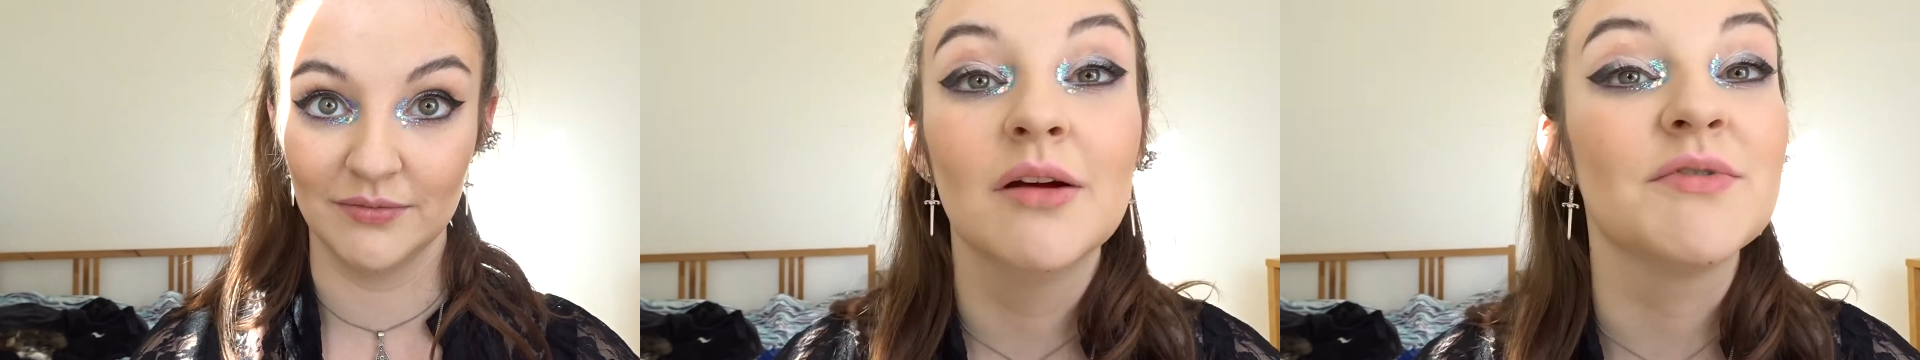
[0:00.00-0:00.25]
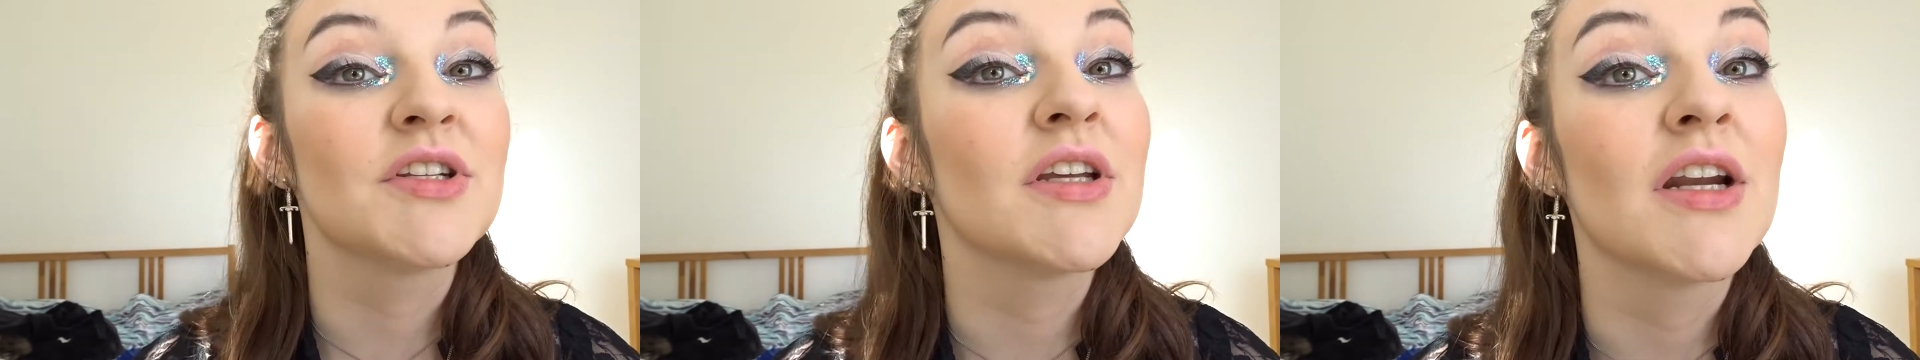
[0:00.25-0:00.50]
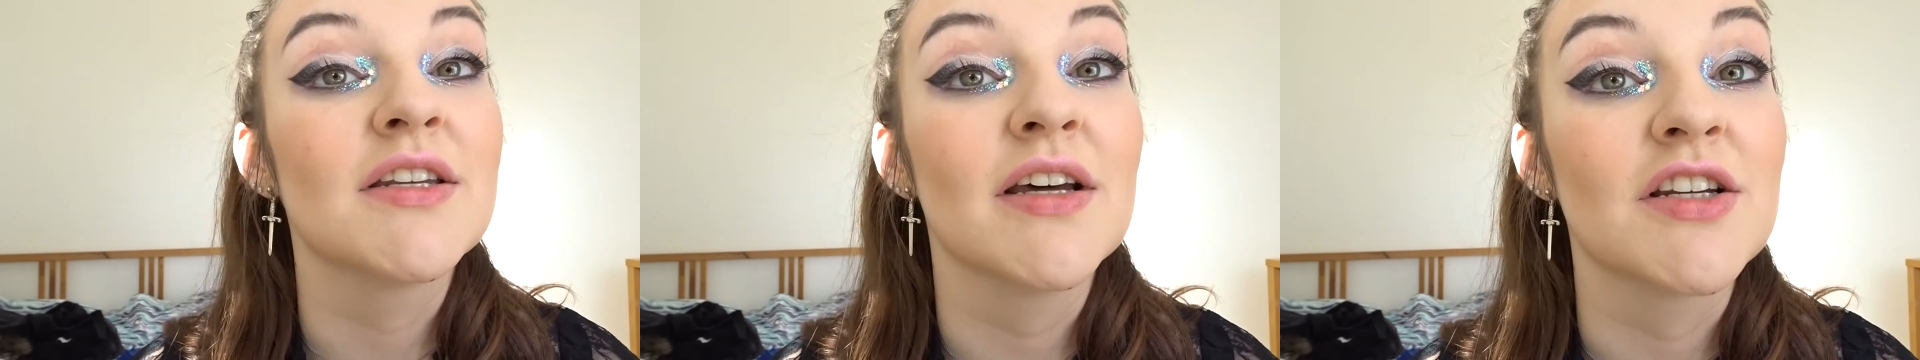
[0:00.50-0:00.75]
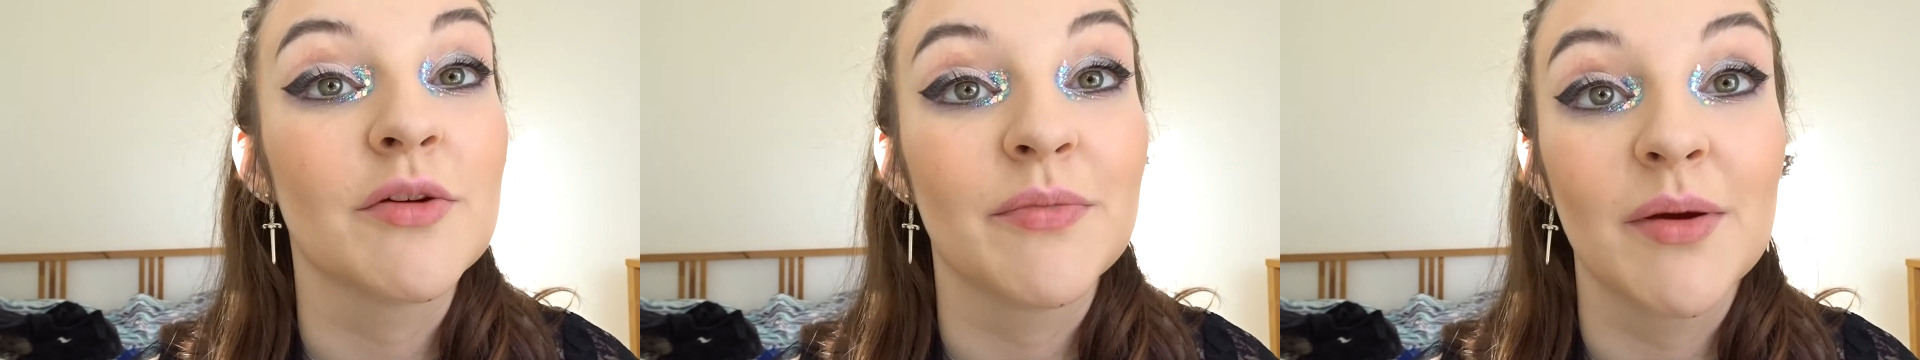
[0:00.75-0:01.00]
I'm just gonna
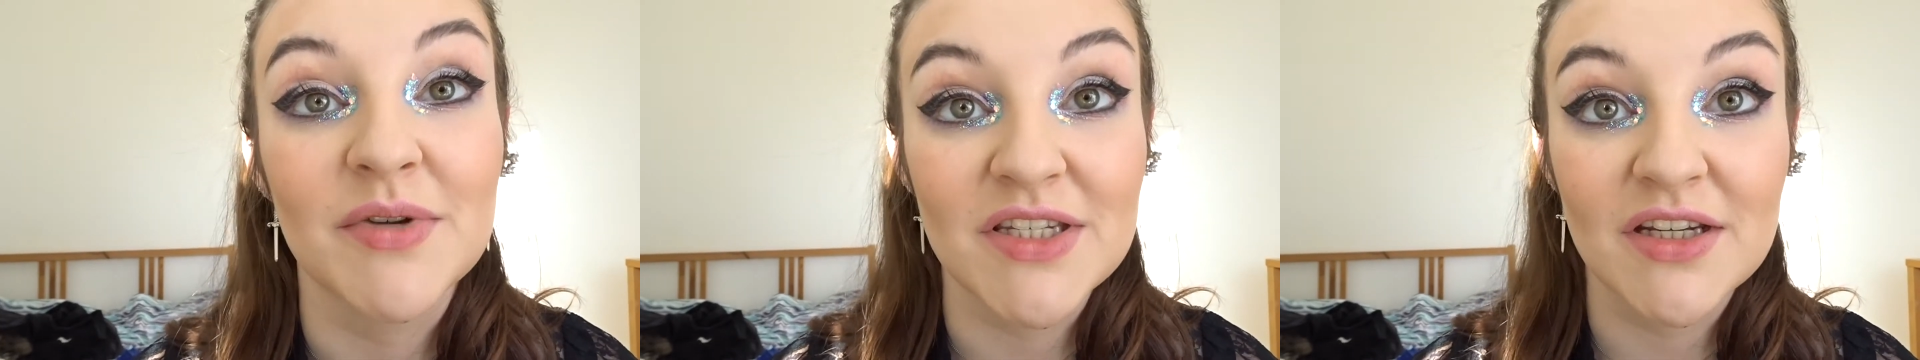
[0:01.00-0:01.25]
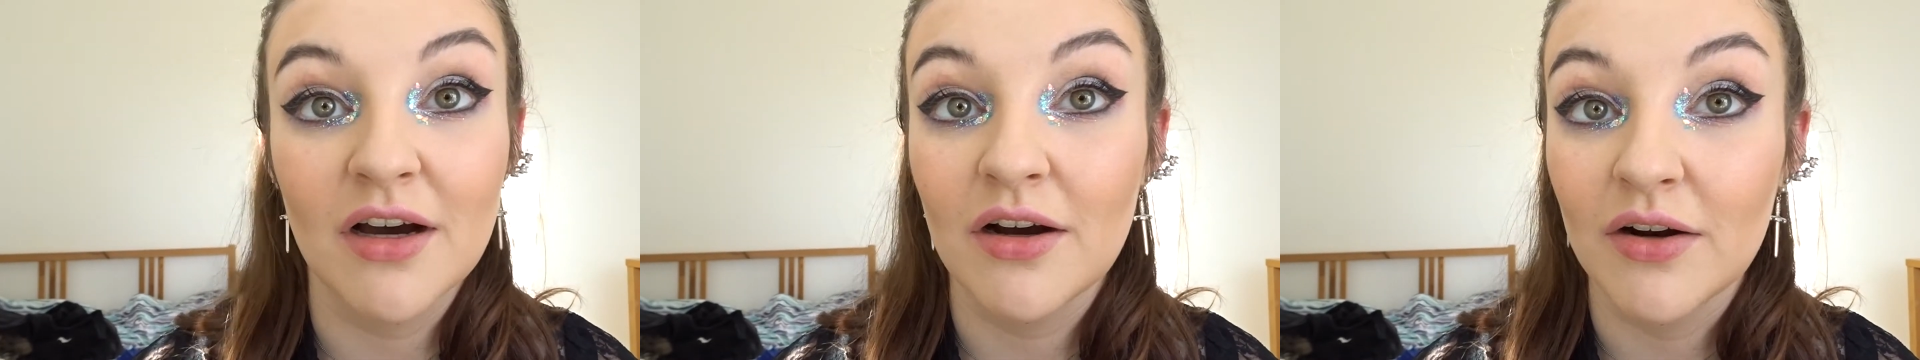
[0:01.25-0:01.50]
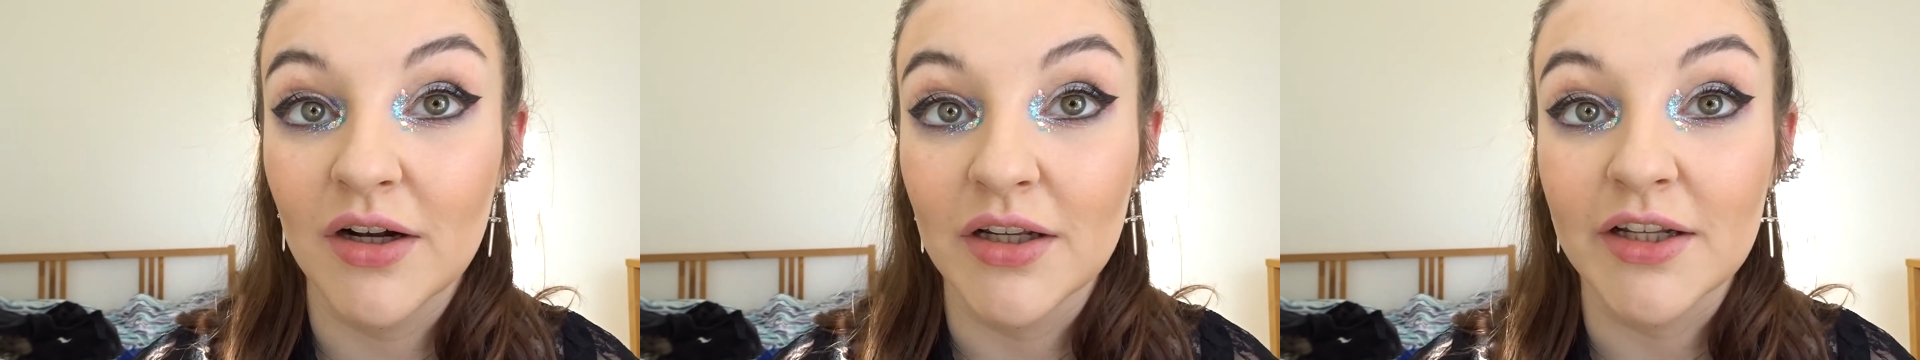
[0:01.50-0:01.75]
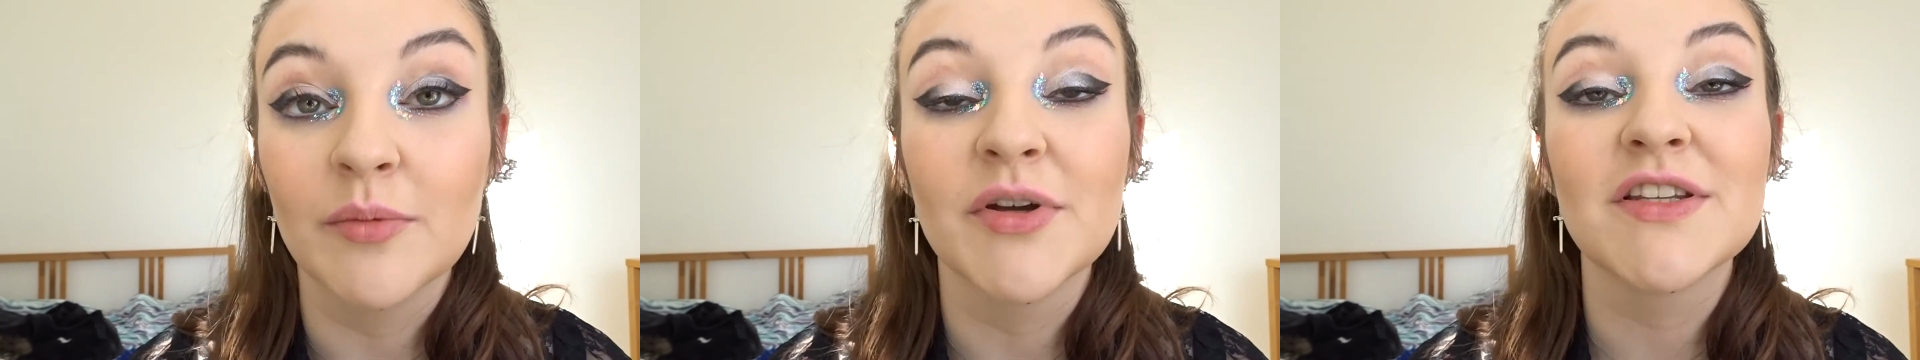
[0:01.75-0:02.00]
touch up my mascara a
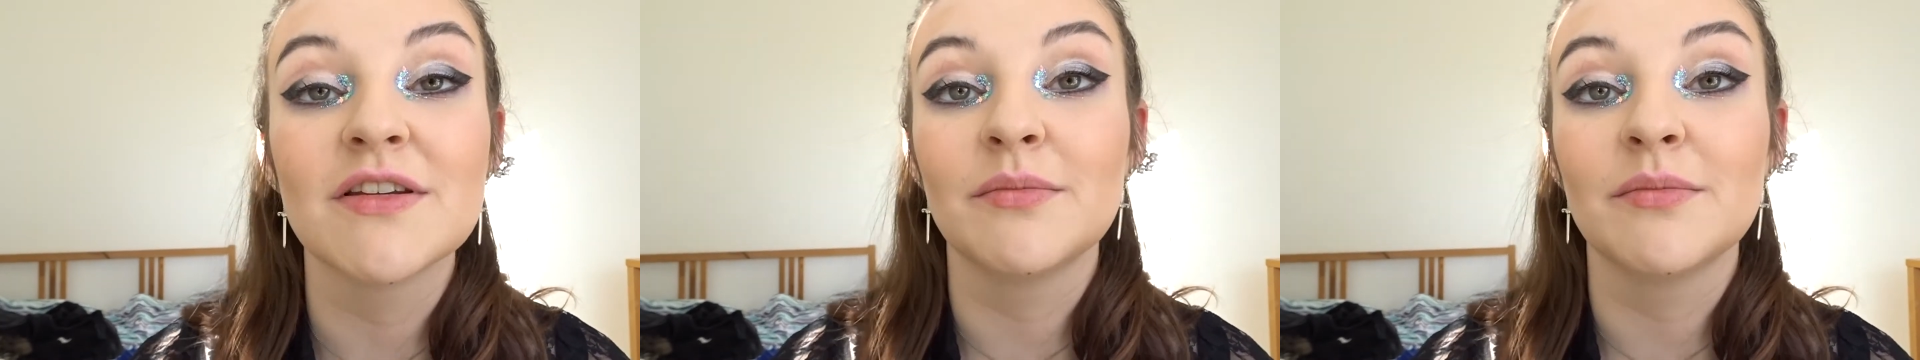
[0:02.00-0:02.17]
little bit.